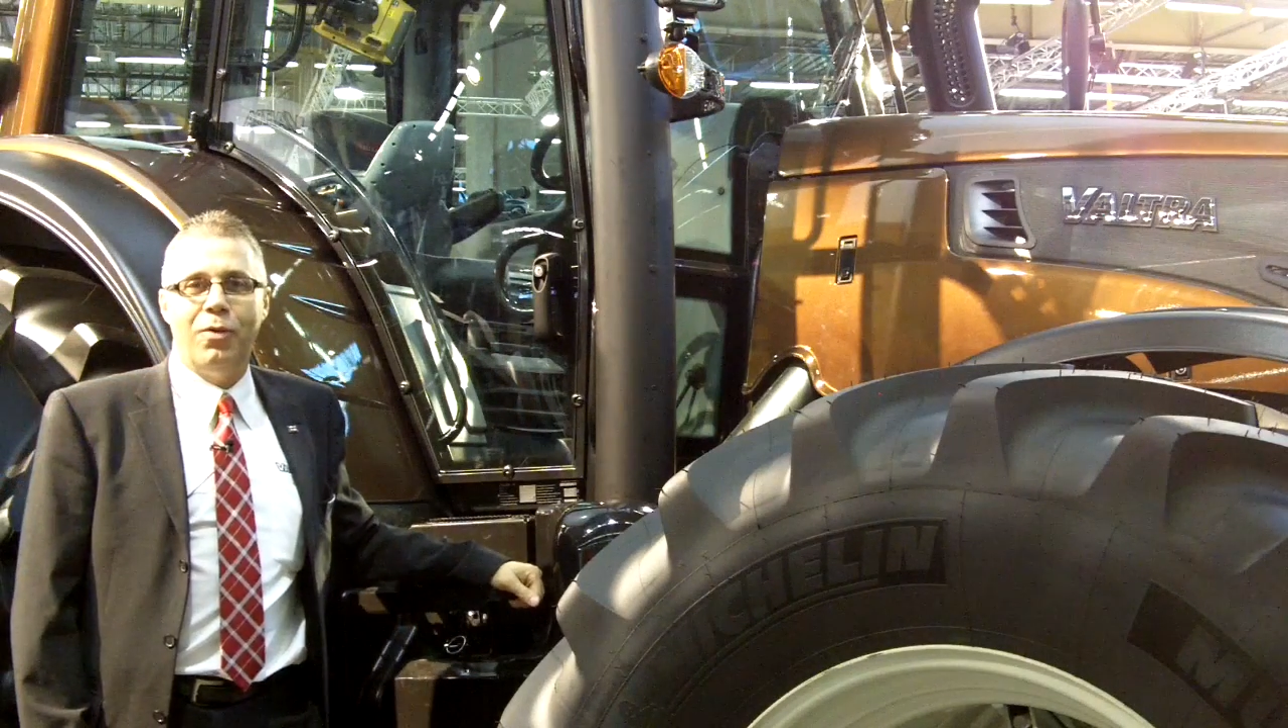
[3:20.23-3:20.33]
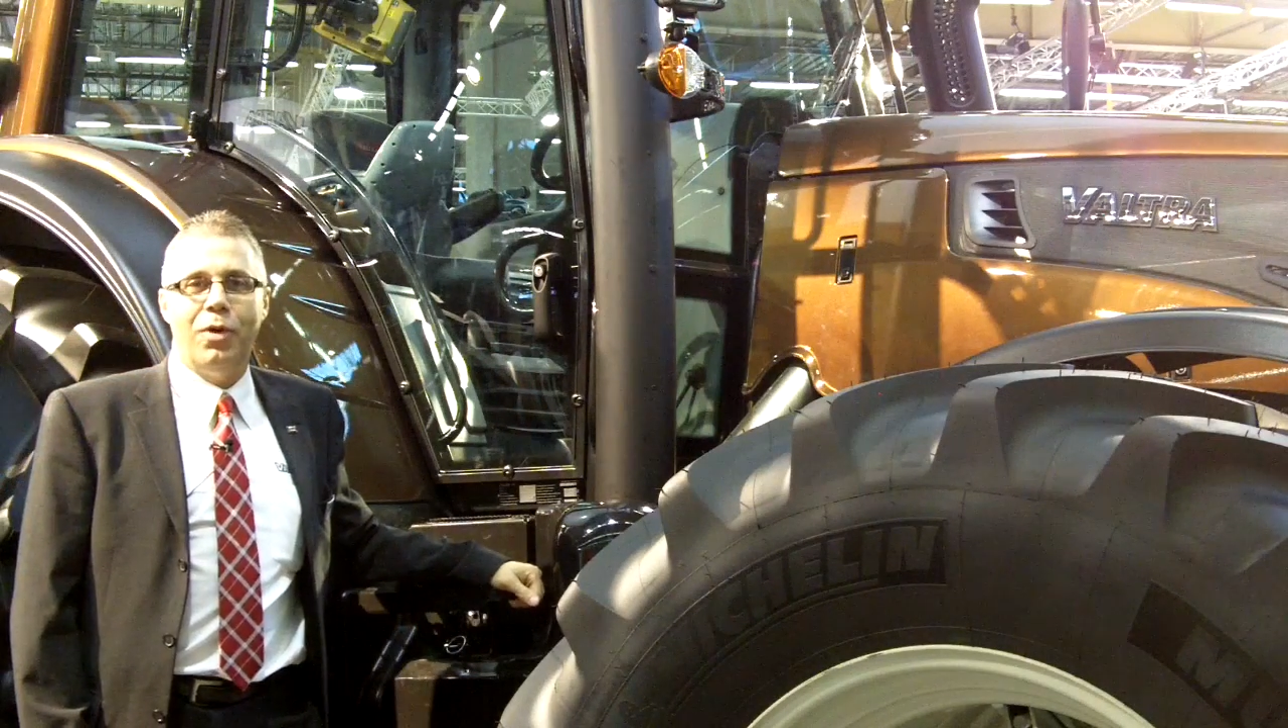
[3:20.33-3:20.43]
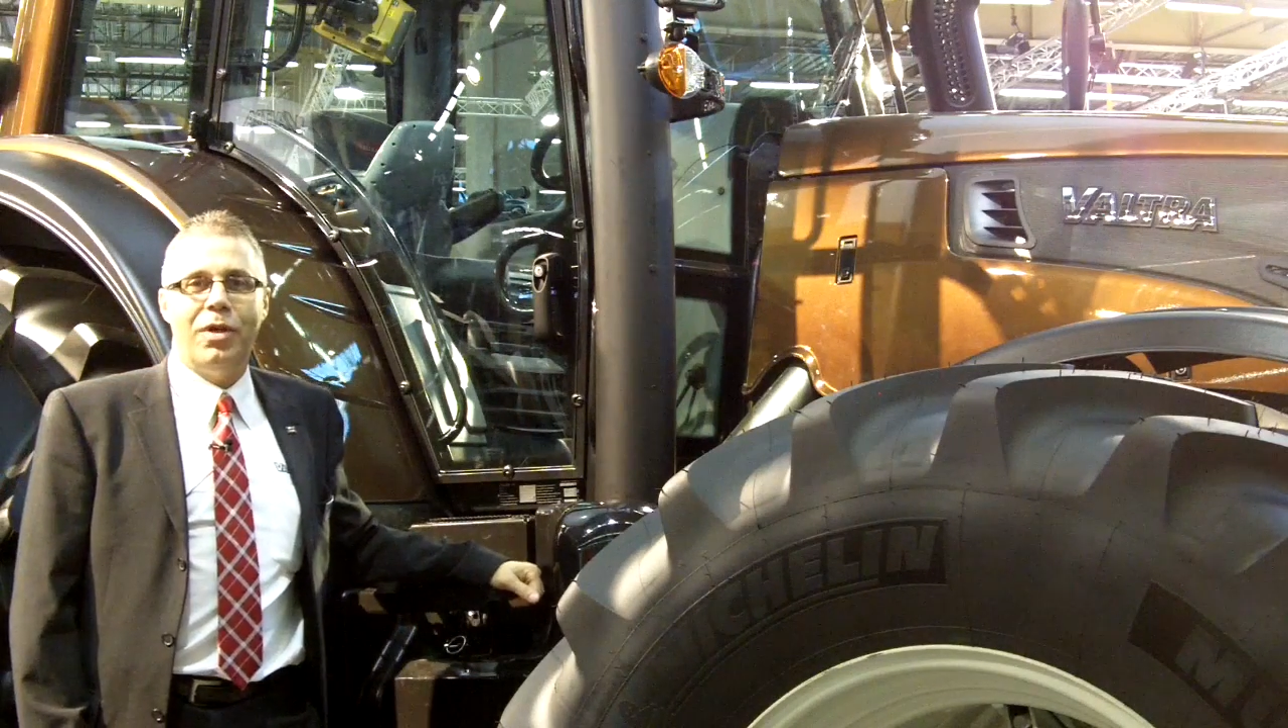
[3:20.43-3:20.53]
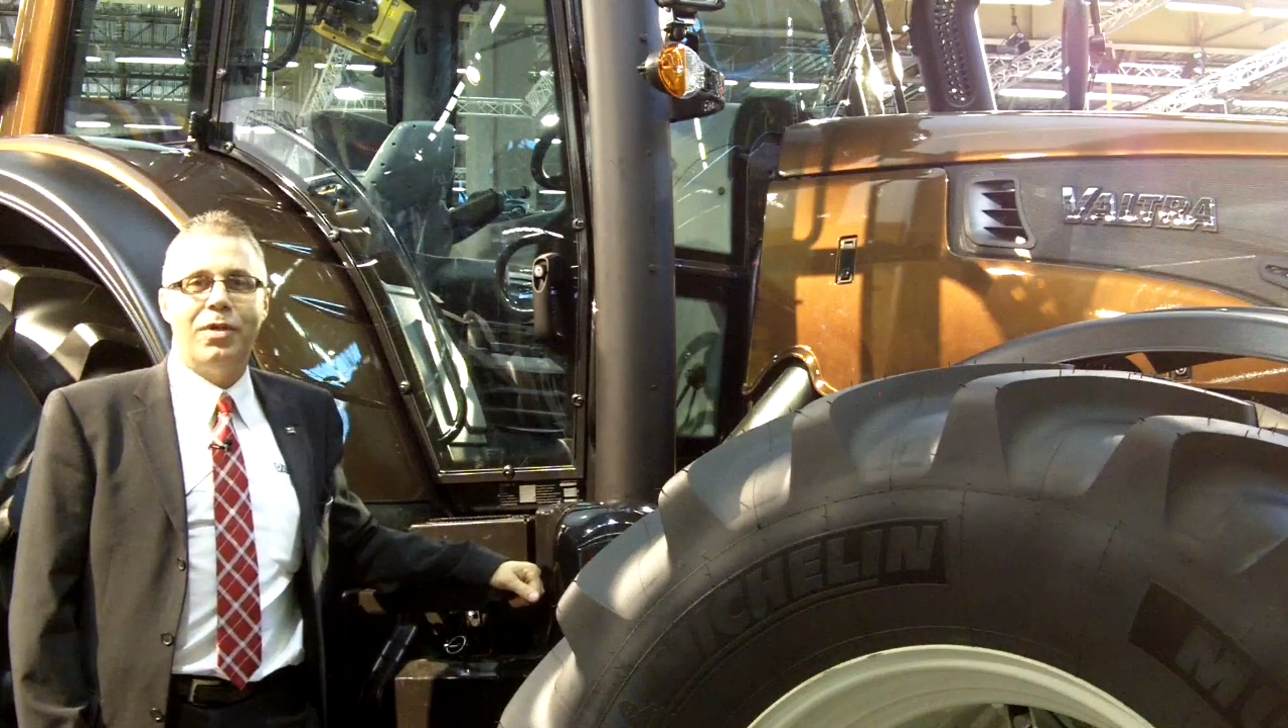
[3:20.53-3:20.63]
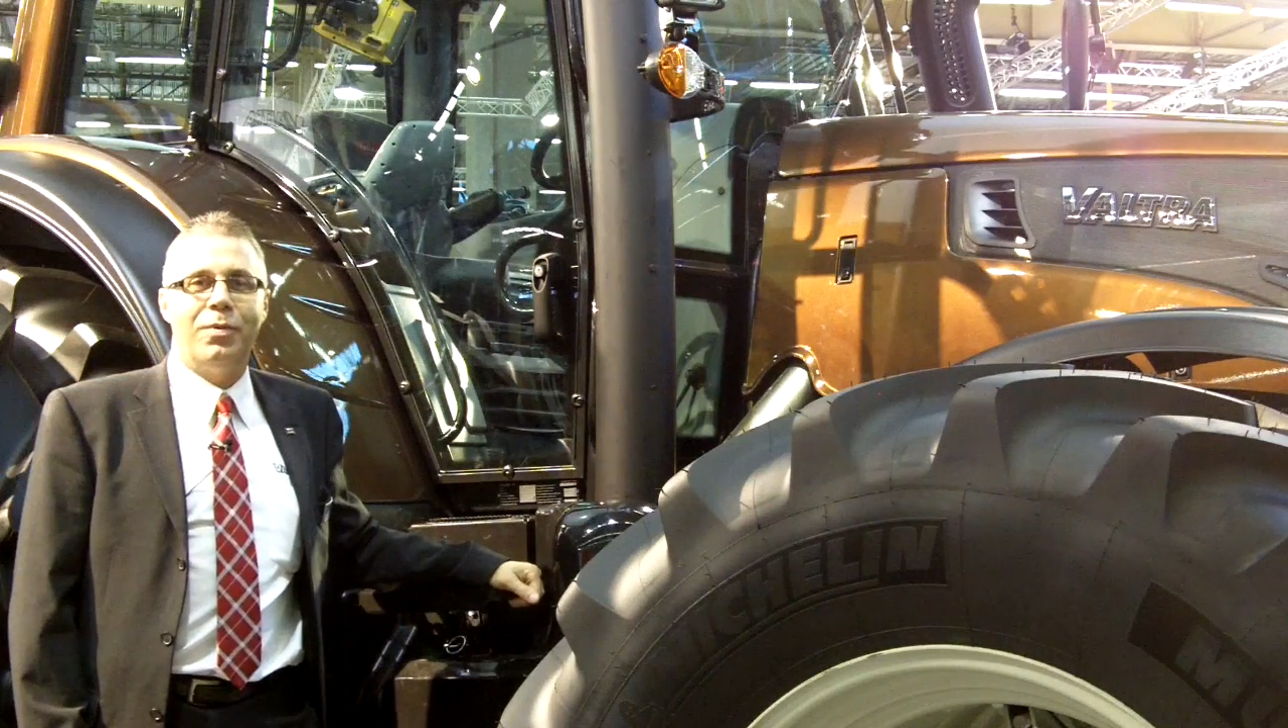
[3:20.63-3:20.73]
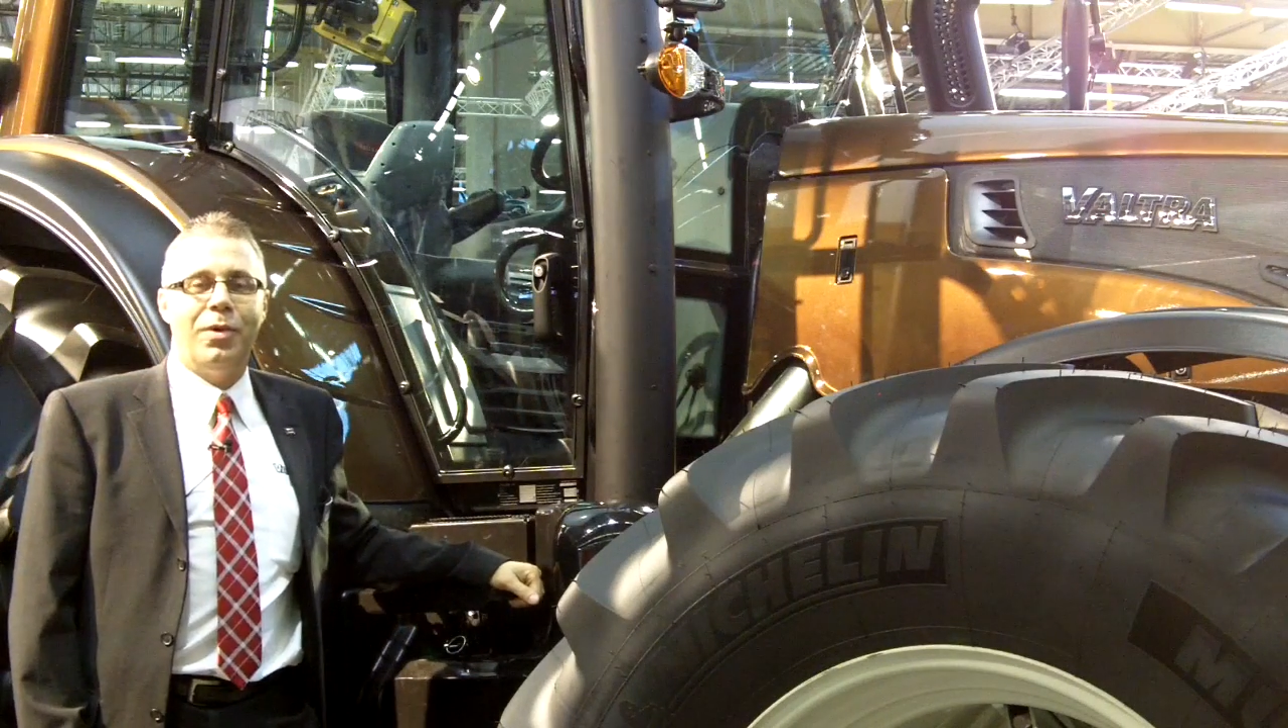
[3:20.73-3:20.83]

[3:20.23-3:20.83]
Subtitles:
which